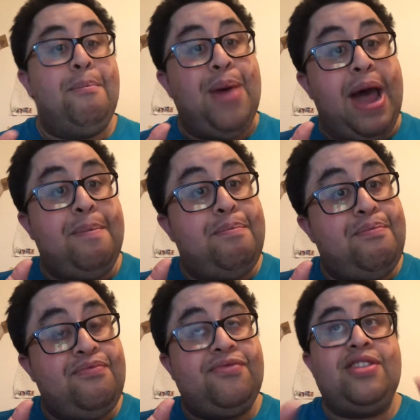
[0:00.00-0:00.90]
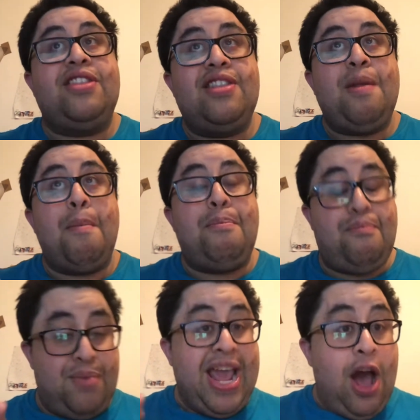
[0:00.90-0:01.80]
But
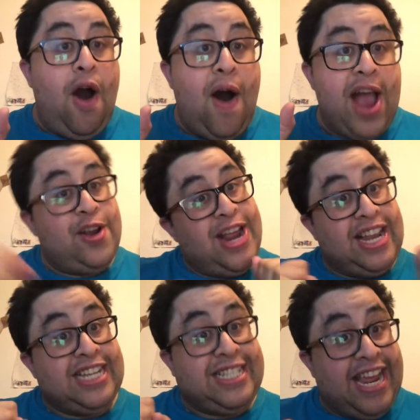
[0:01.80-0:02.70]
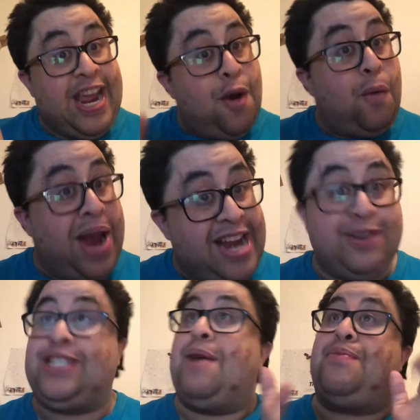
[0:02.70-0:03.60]
be high on LSD or weed
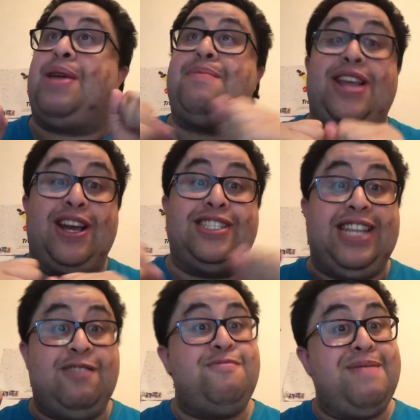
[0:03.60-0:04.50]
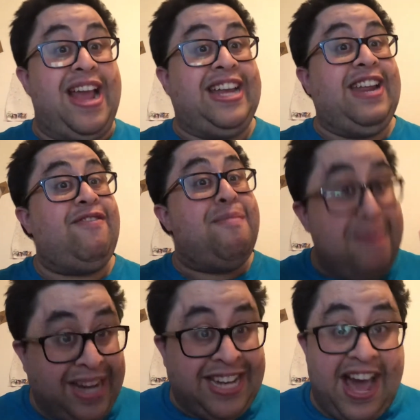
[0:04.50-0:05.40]
or something, because it will make it even
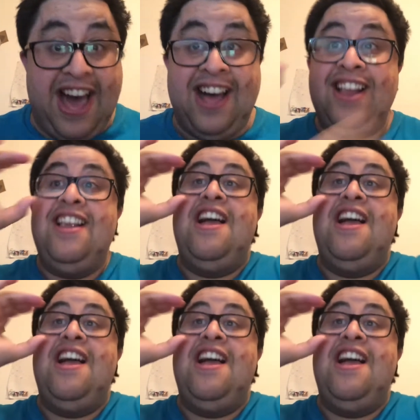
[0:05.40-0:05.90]
better.